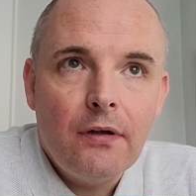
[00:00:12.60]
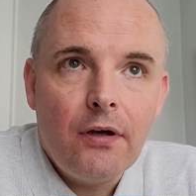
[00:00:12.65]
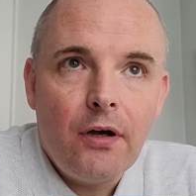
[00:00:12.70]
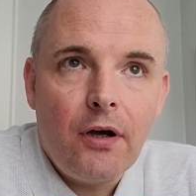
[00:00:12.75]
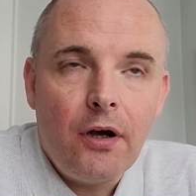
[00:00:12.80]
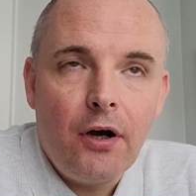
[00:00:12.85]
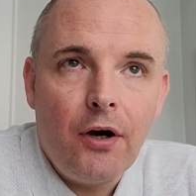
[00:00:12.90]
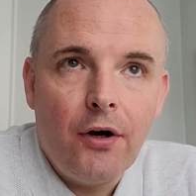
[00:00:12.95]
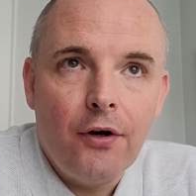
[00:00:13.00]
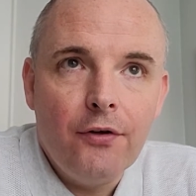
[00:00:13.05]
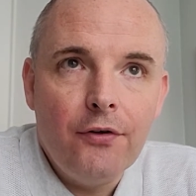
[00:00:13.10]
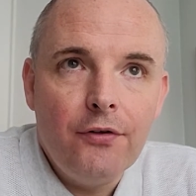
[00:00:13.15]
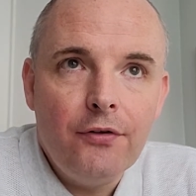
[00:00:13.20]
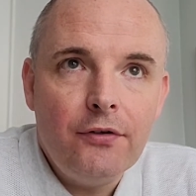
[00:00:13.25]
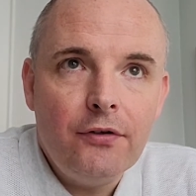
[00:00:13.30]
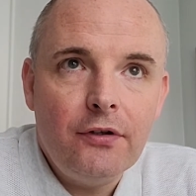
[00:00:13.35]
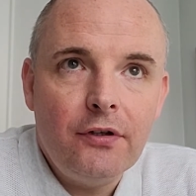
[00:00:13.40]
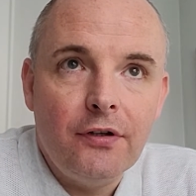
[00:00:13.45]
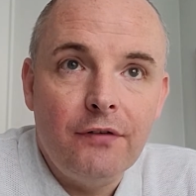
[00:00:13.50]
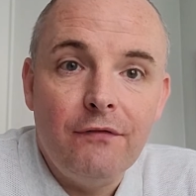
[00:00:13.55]
how
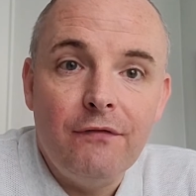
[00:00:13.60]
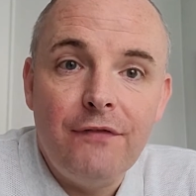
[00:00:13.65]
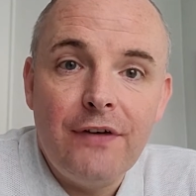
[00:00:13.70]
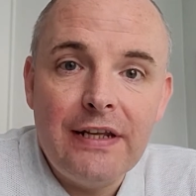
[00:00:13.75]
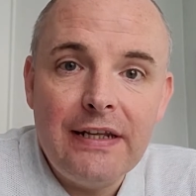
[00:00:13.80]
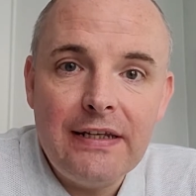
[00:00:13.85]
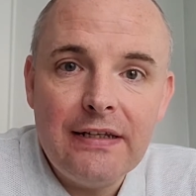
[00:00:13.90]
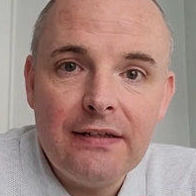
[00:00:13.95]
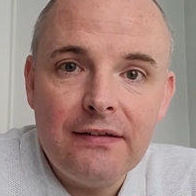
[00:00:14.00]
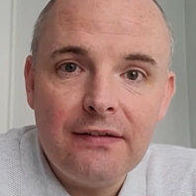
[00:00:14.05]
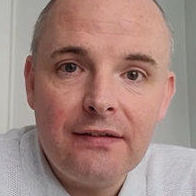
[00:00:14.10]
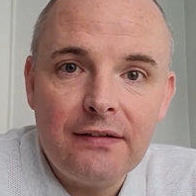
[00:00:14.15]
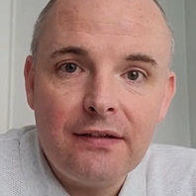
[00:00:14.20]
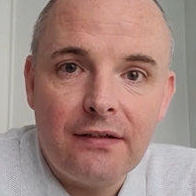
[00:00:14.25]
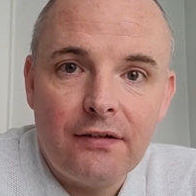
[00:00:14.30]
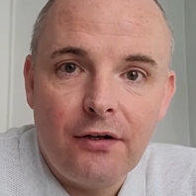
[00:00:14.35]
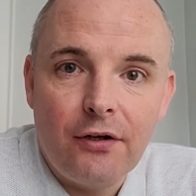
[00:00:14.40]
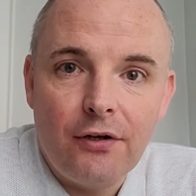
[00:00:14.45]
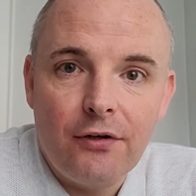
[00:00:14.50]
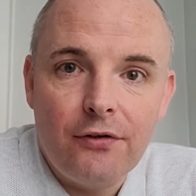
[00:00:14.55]
convenient
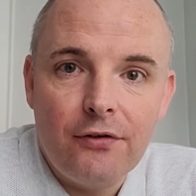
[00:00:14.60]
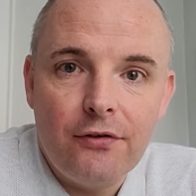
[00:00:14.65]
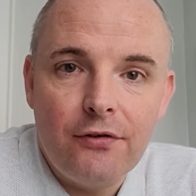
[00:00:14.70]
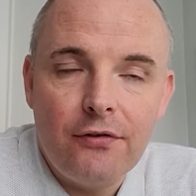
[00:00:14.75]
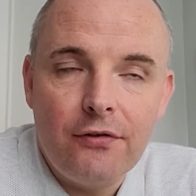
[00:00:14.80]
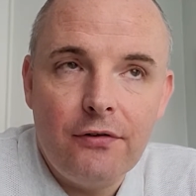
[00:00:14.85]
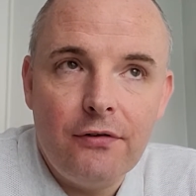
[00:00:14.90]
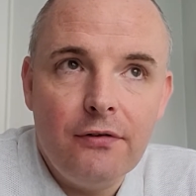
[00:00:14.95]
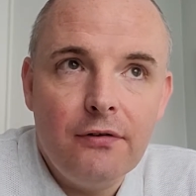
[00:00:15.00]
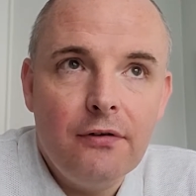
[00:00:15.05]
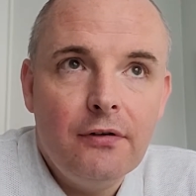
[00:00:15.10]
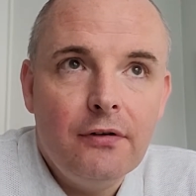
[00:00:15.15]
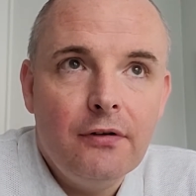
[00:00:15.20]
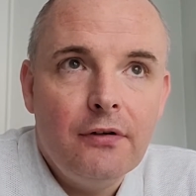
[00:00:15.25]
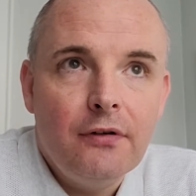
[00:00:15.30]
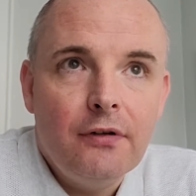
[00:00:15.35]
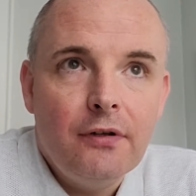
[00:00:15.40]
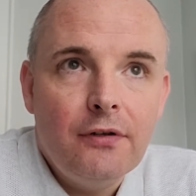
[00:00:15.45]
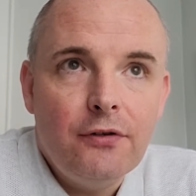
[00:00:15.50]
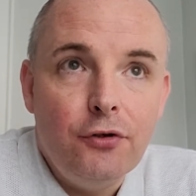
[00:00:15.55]
and how
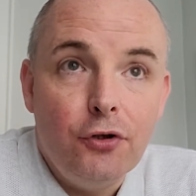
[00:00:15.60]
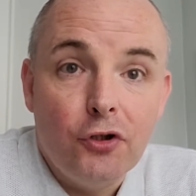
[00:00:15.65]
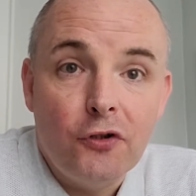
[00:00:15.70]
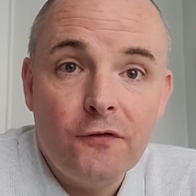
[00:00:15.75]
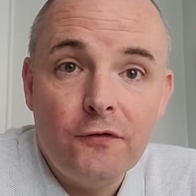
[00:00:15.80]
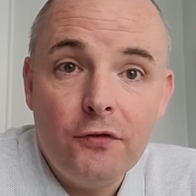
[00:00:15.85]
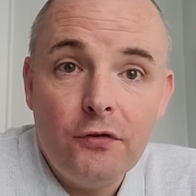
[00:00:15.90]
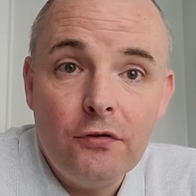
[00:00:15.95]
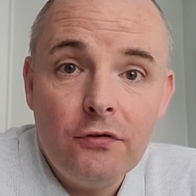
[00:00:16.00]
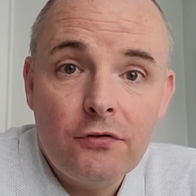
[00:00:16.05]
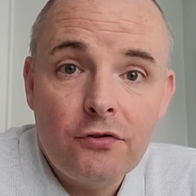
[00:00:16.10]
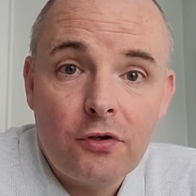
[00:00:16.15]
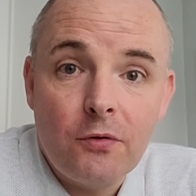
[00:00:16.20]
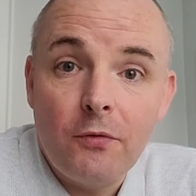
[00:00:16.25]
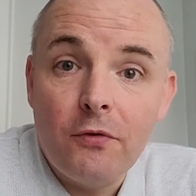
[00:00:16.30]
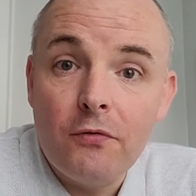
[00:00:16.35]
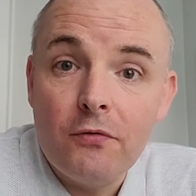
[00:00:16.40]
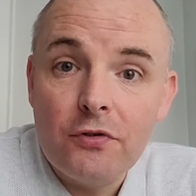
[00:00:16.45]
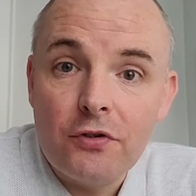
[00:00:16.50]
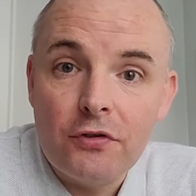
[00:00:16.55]
useful some of
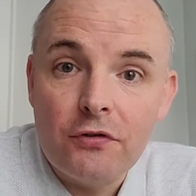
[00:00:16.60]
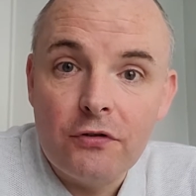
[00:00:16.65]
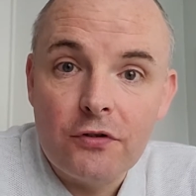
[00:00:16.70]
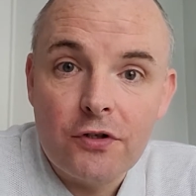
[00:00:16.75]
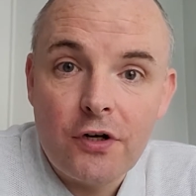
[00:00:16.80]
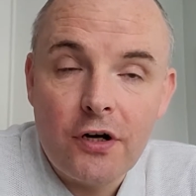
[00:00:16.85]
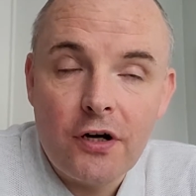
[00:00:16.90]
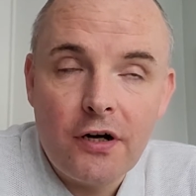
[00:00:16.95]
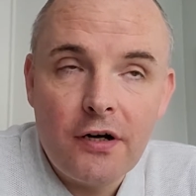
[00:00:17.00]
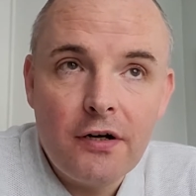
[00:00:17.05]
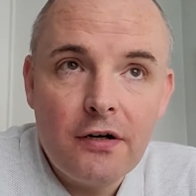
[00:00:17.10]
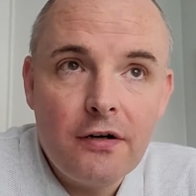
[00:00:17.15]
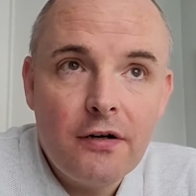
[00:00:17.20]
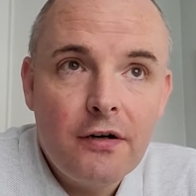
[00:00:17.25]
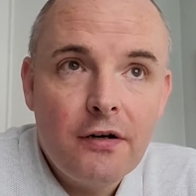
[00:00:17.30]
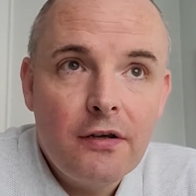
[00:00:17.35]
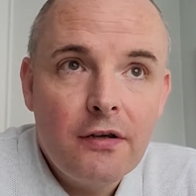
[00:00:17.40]
those tools are.